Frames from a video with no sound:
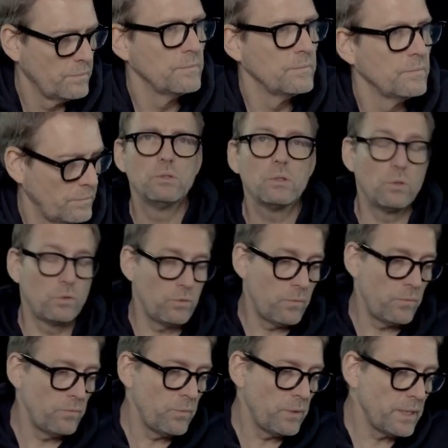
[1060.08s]
So,
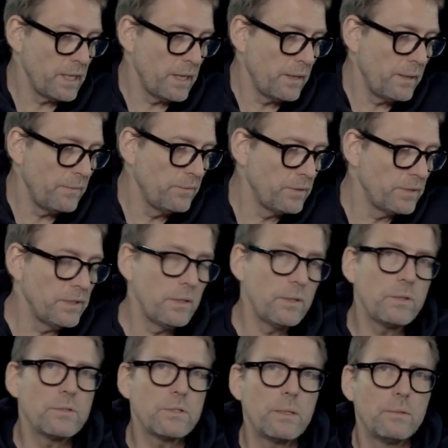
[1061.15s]
we now have a result
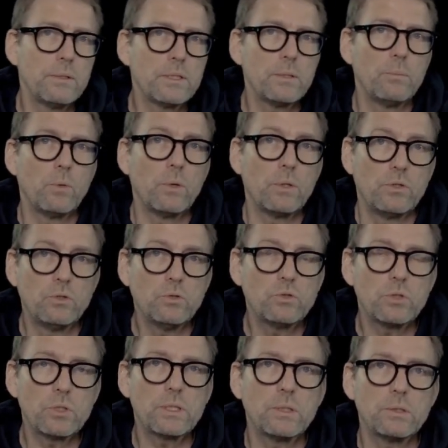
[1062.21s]
of 17.2
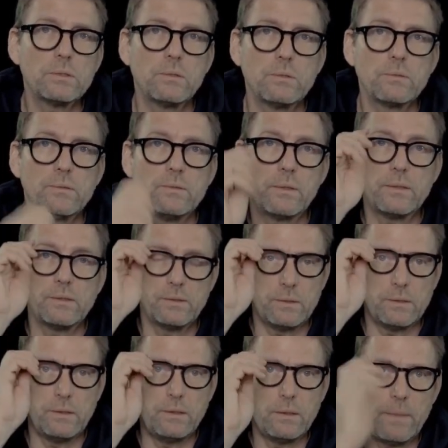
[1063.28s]
G.
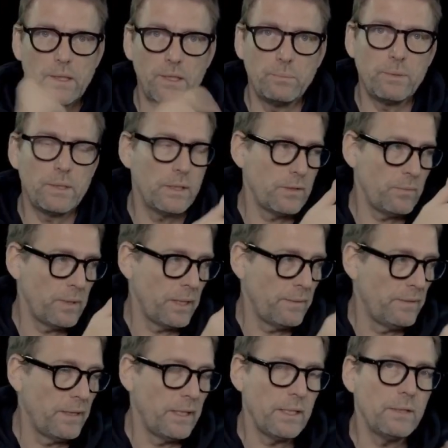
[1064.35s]
That means we have
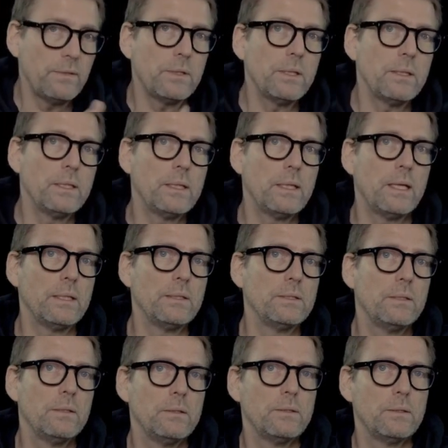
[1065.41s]
significantly
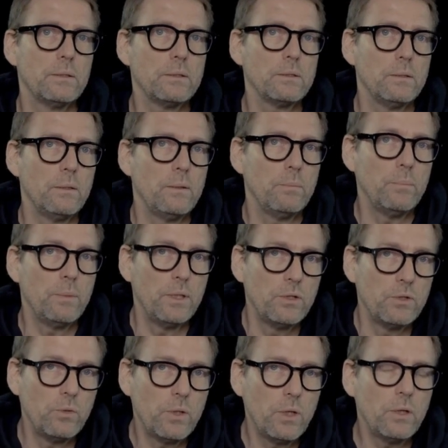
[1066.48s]
less, because
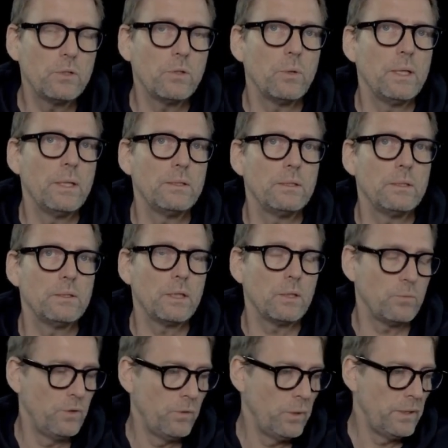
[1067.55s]
we also entered that
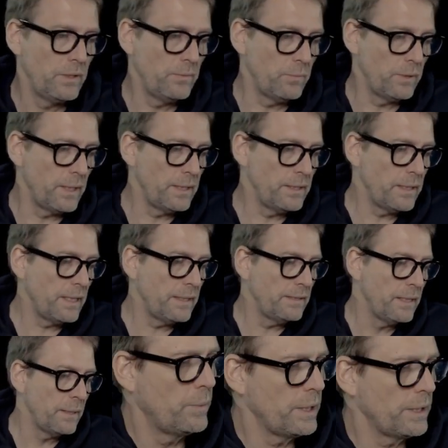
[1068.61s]
we want to bring in less
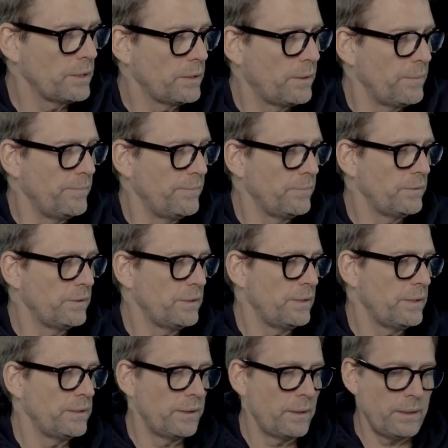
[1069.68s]
ml.
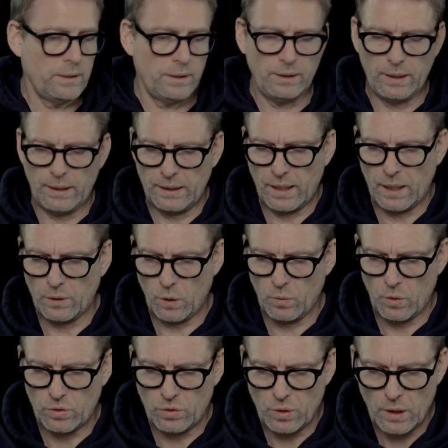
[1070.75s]
And now I will
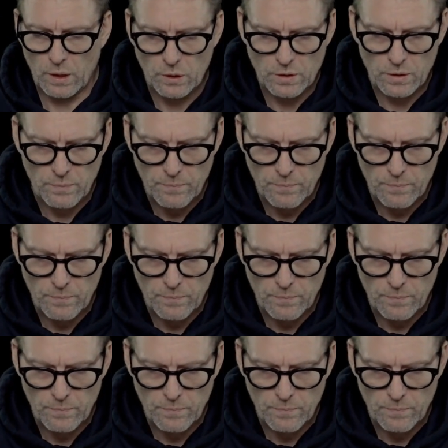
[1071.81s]
try it.